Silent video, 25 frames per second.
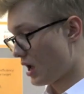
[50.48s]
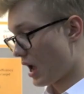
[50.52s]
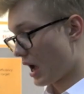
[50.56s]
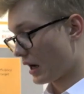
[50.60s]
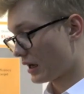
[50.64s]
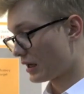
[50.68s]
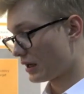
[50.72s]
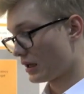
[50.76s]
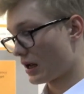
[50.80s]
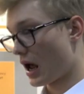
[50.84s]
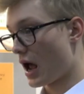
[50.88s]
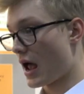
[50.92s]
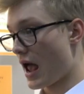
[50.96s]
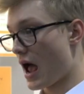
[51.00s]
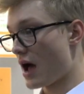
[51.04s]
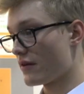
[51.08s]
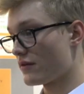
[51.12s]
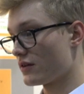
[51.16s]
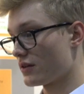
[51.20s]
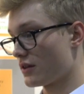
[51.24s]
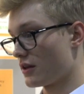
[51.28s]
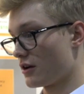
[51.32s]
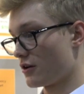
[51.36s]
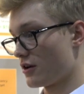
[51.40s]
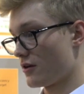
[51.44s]
Okay, I
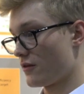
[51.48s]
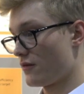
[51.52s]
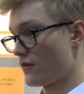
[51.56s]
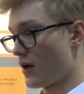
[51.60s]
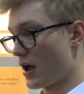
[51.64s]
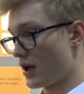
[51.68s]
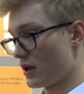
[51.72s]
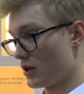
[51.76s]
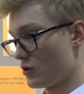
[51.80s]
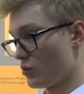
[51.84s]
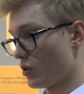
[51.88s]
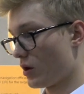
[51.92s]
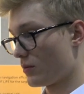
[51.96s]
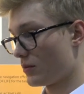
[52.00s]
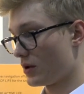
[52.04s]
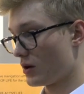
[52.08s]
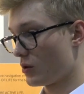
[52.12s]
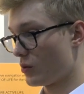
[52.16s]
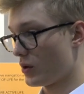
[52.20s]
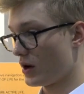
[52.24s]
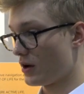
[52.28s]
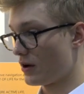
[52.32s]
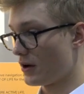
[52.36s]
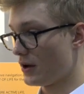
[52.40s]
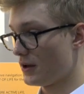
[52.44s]
have it there if you want me
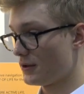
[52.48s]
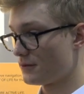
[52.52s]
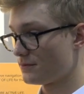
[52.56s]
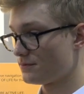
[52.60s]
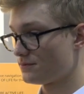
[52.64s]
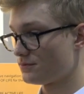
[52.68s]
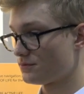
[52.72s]
to wear it.